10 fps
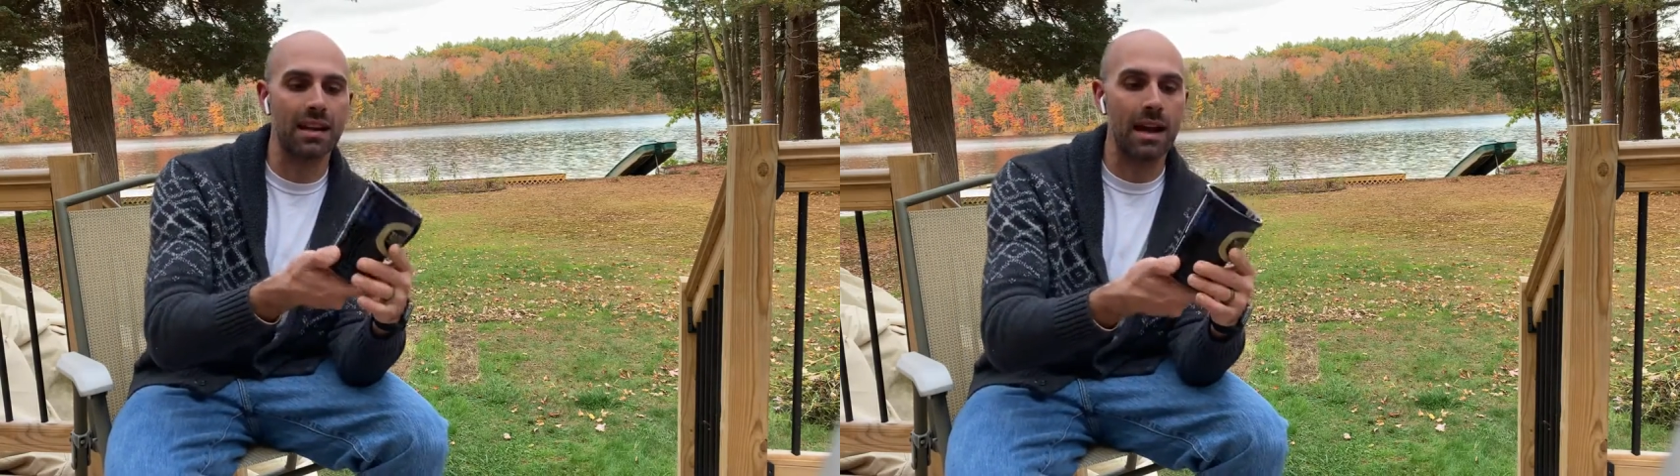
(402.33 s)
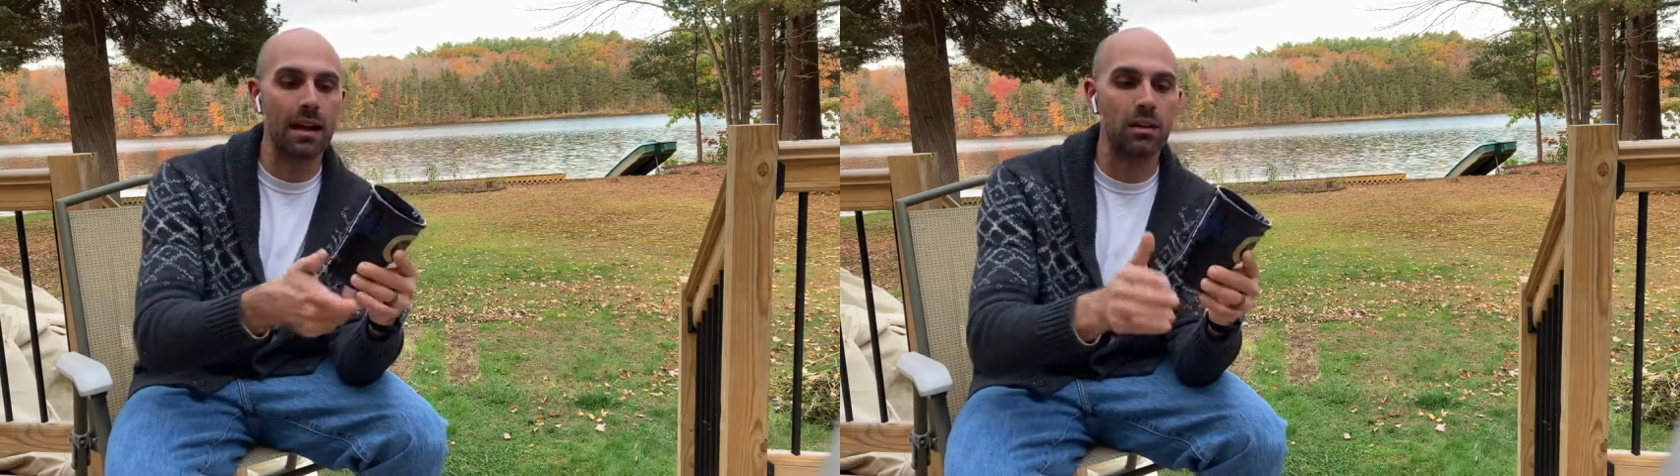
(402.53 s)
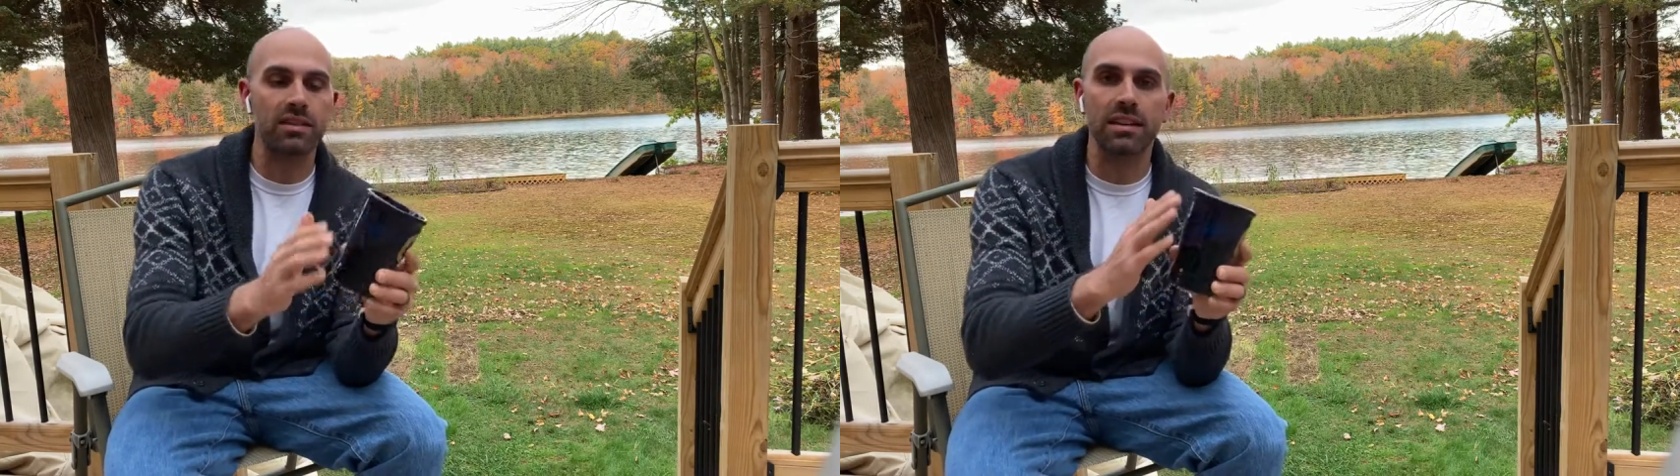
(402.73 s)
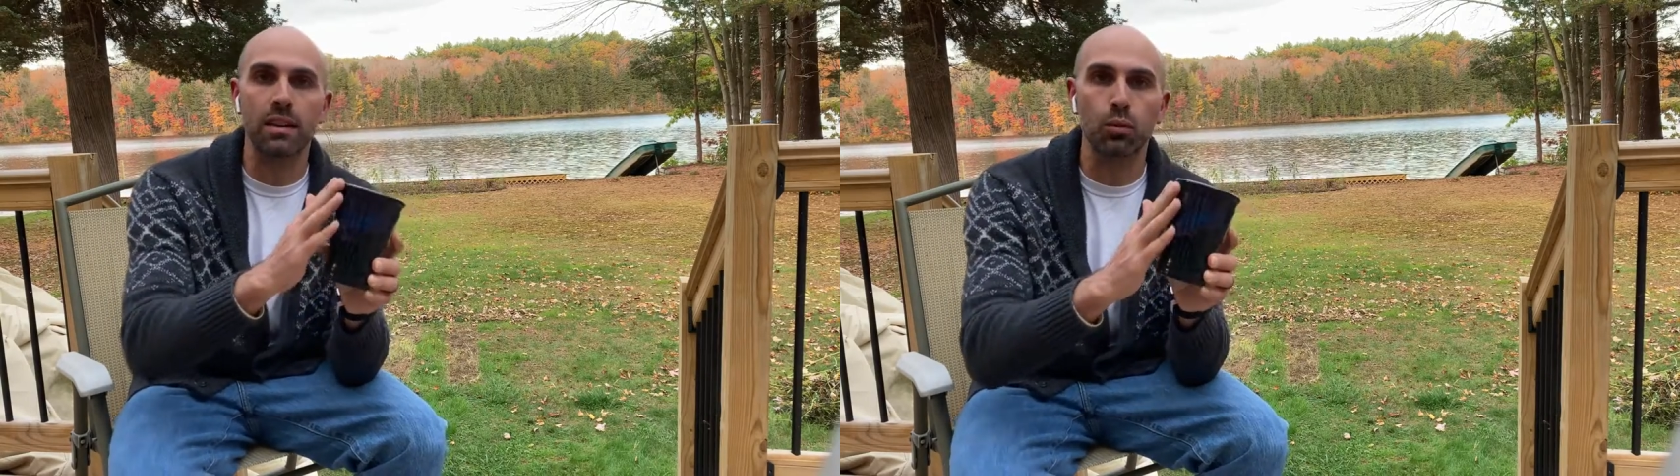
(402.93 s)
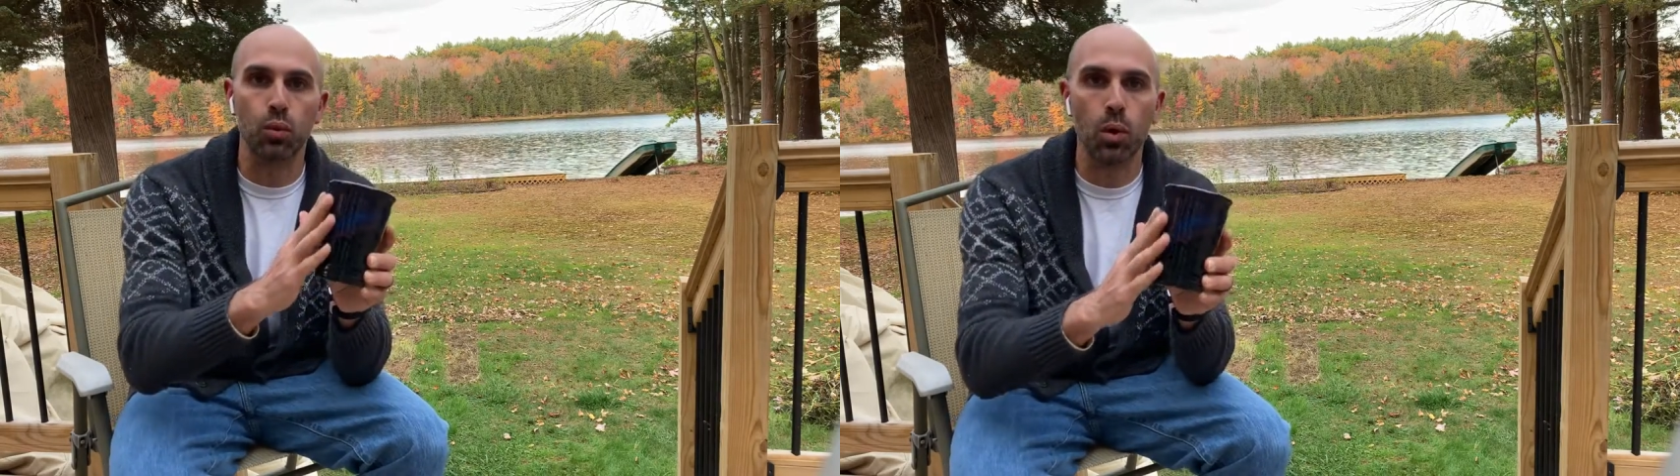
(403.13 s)
It kind of looks like
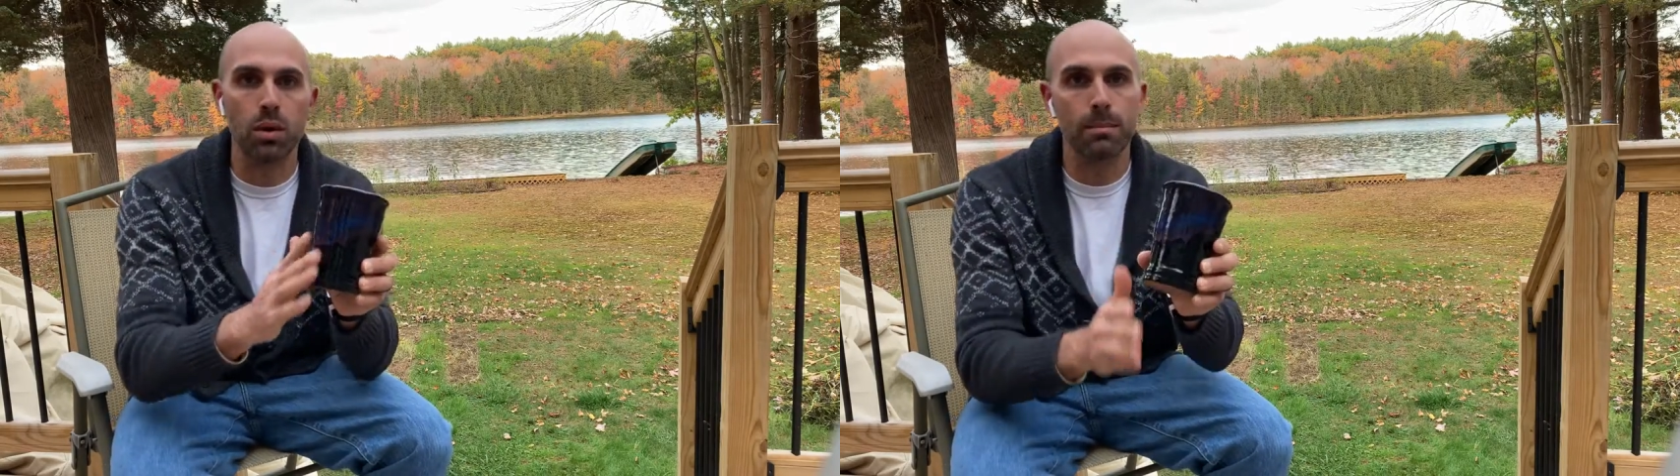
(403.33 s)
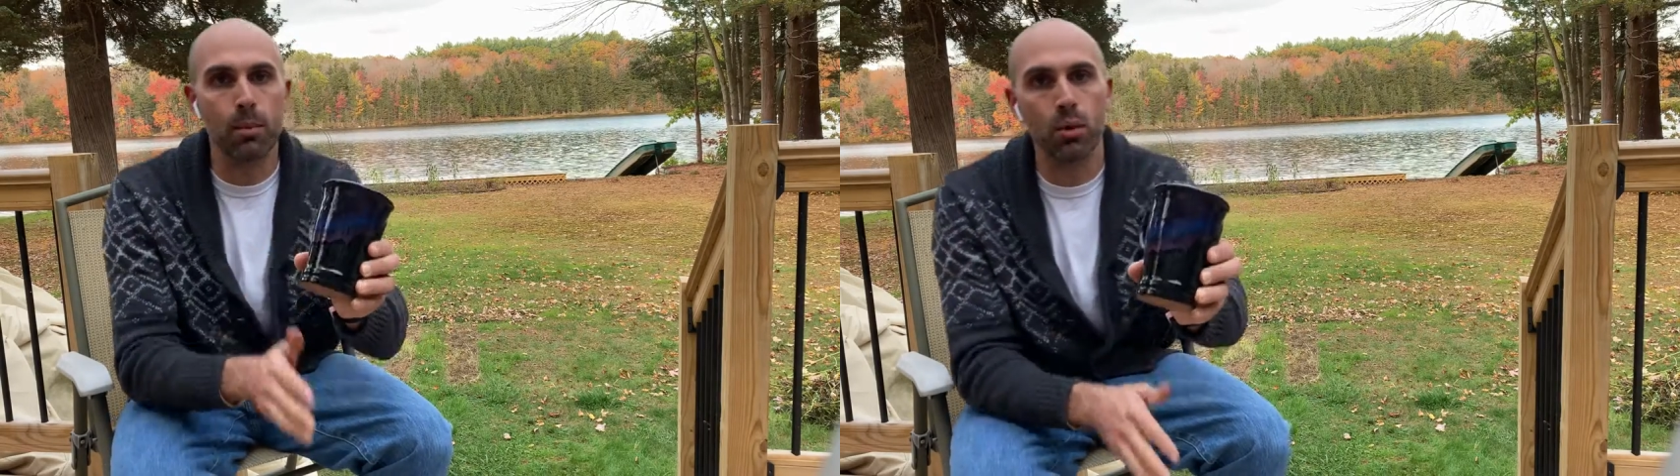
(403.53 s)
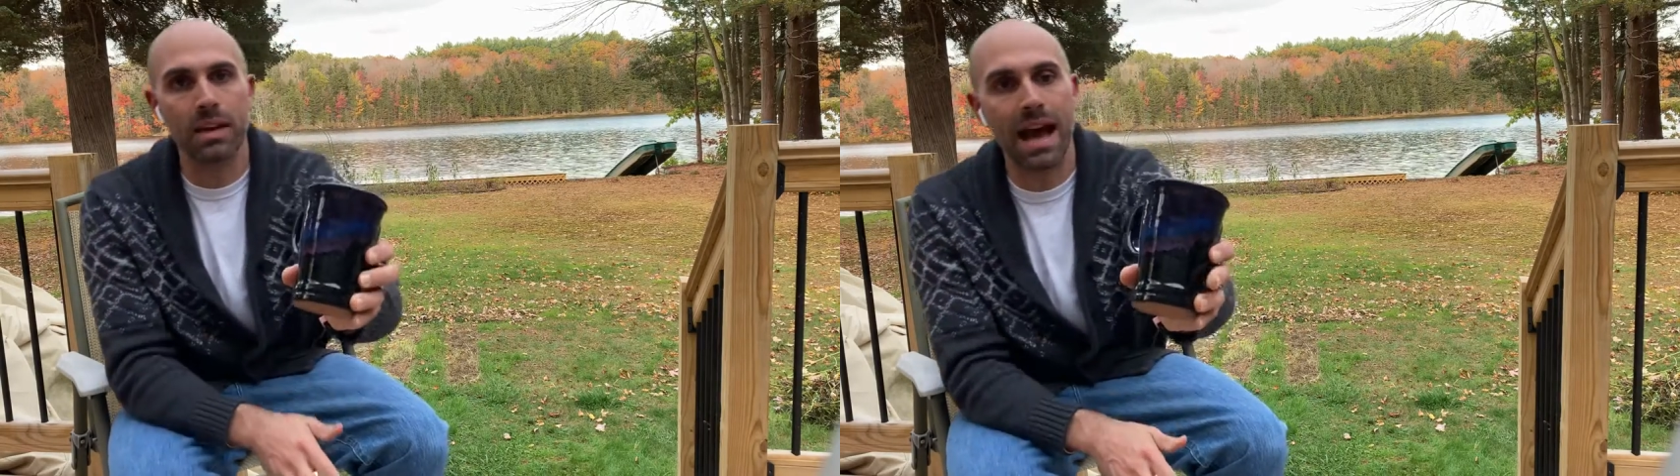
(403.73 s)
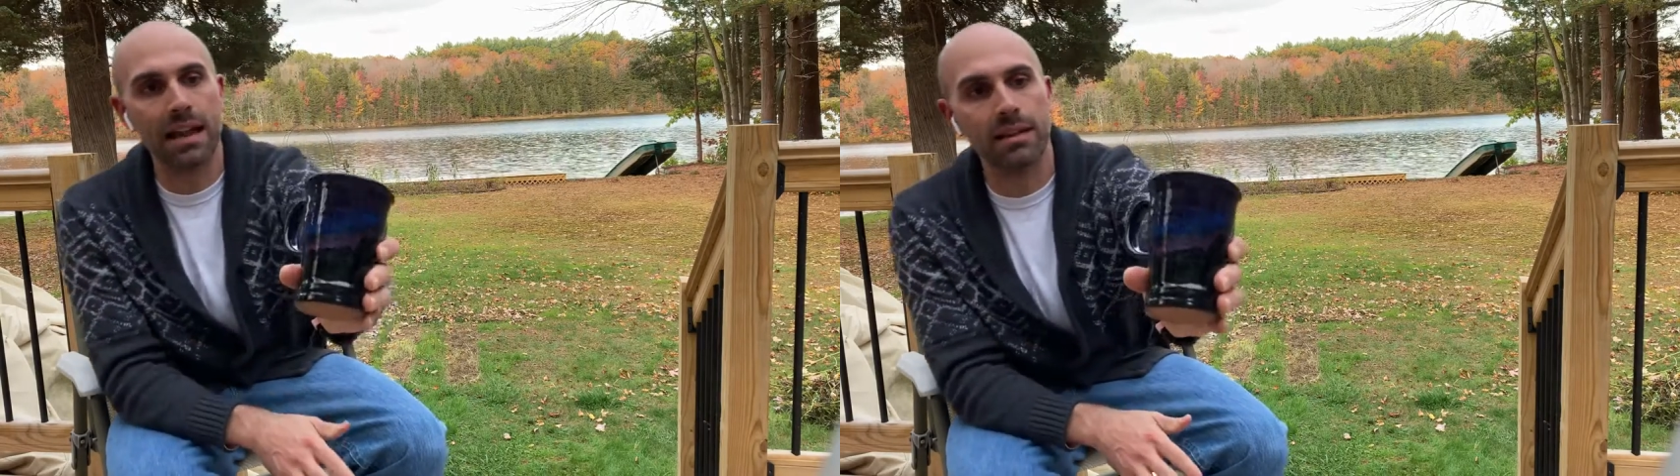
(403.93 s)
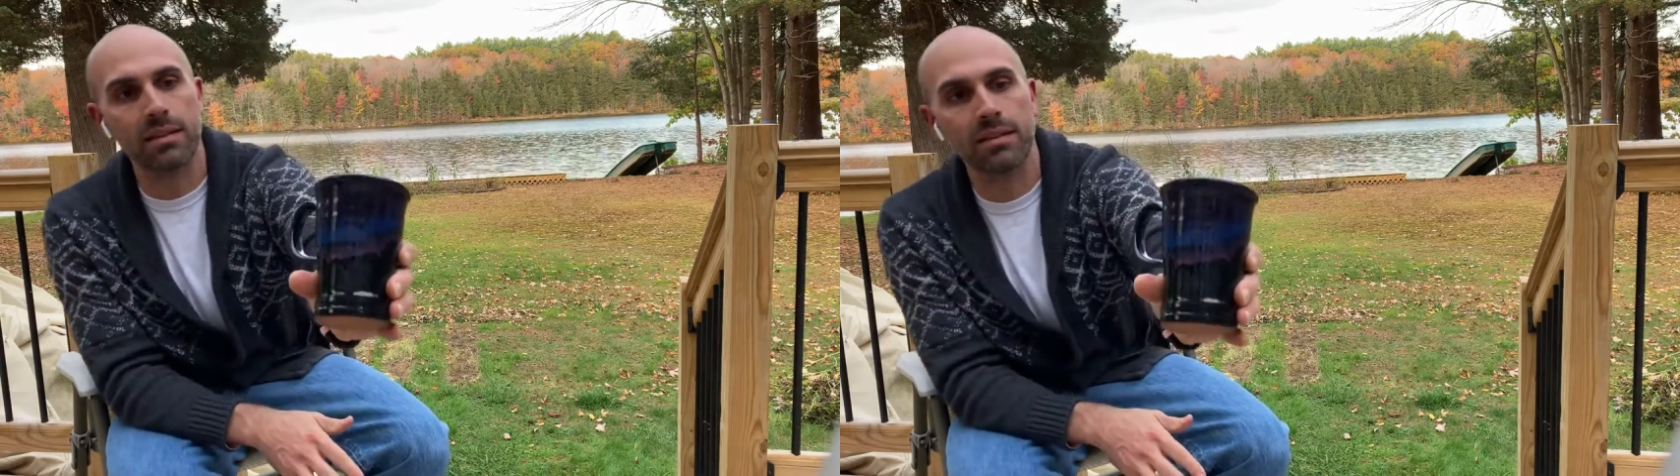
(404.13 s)
the Aurora
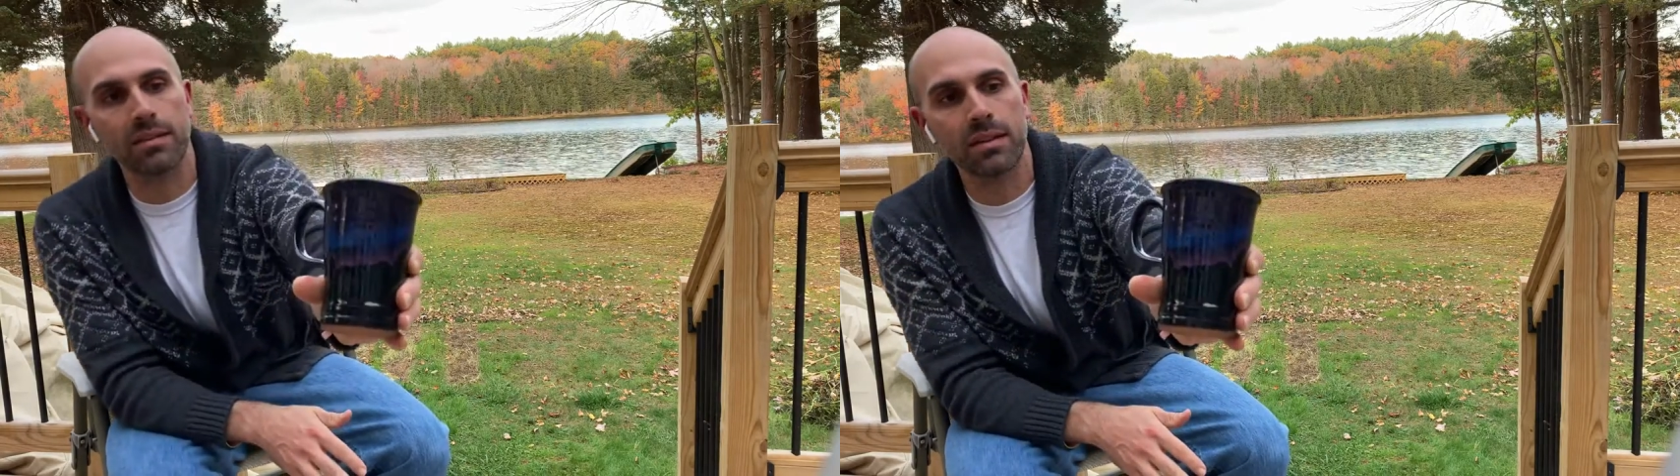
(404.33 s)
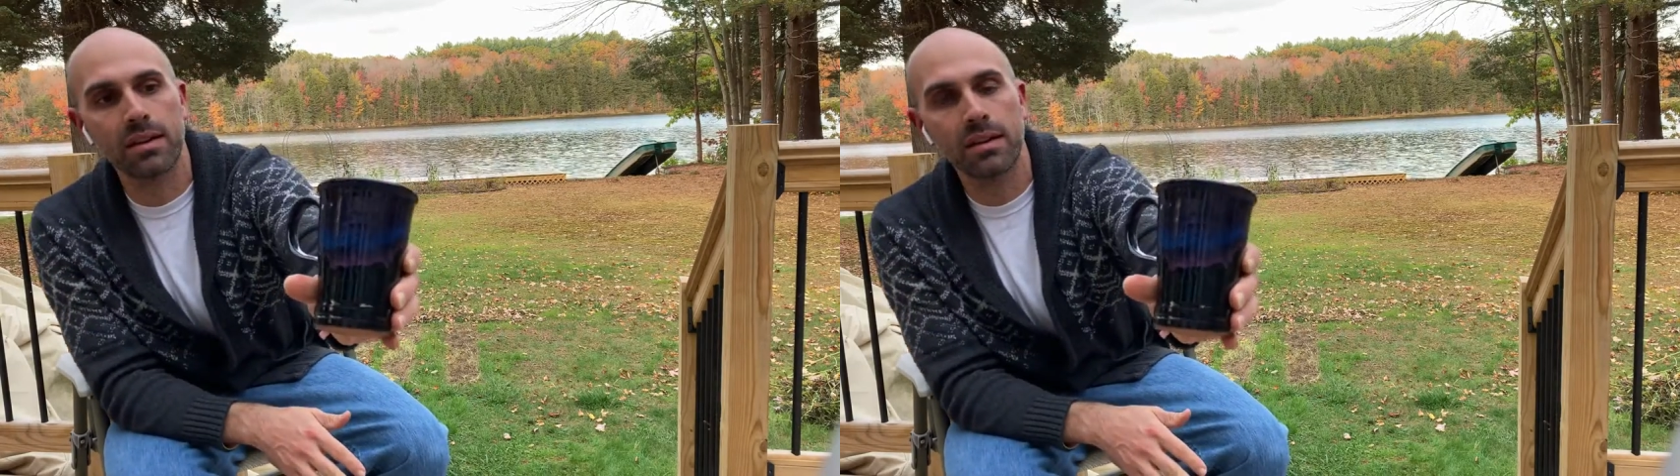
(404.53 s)
Borealis